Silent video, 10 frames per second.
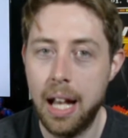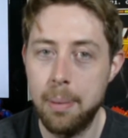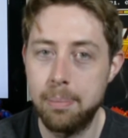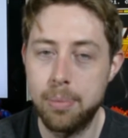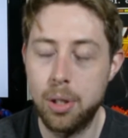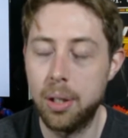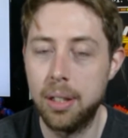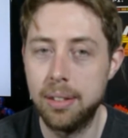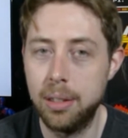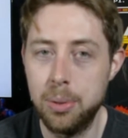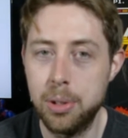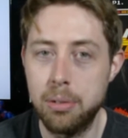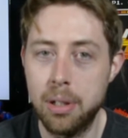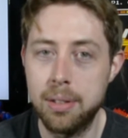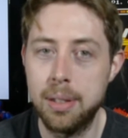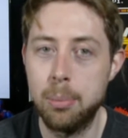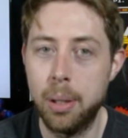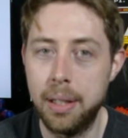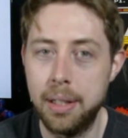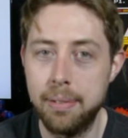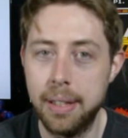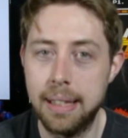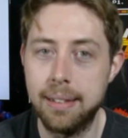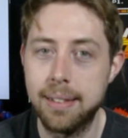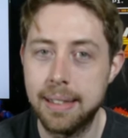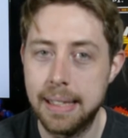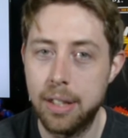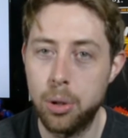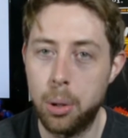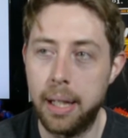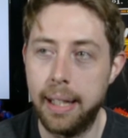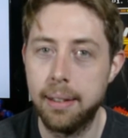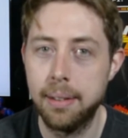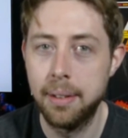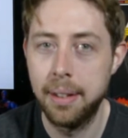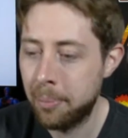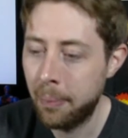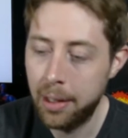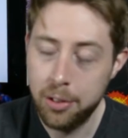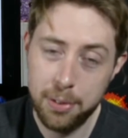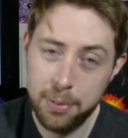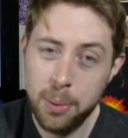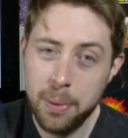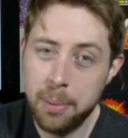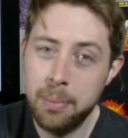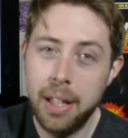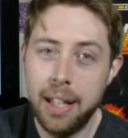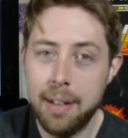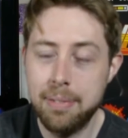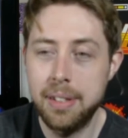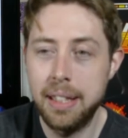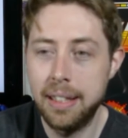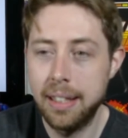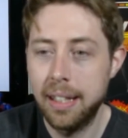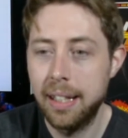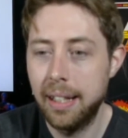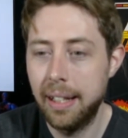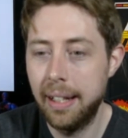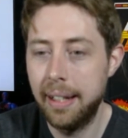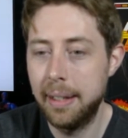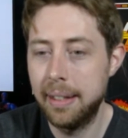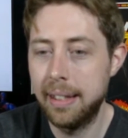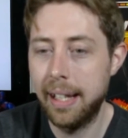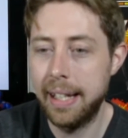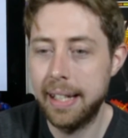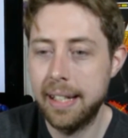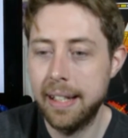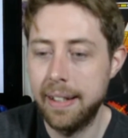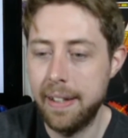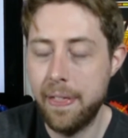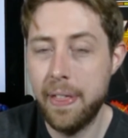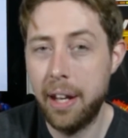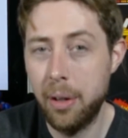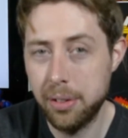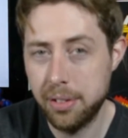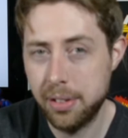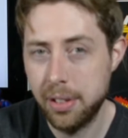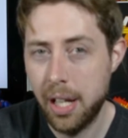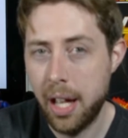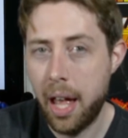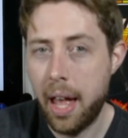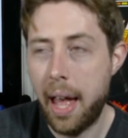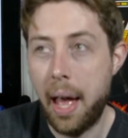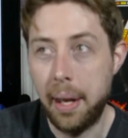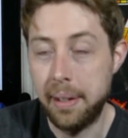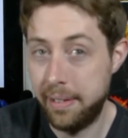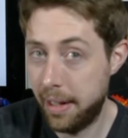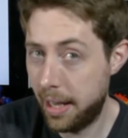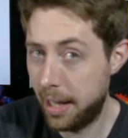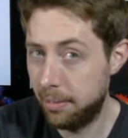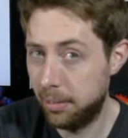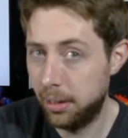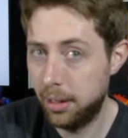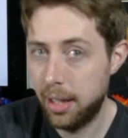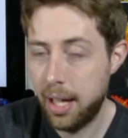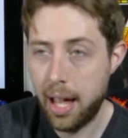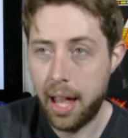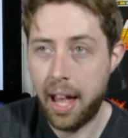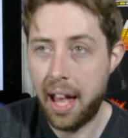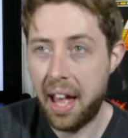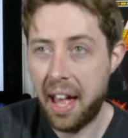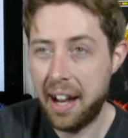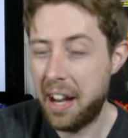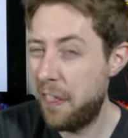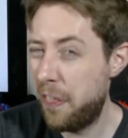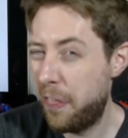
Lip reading: I'm gonna lose interest in buying your figures. Sorry. There's a few of them that I've seen, like Thanos and Daredevil, and I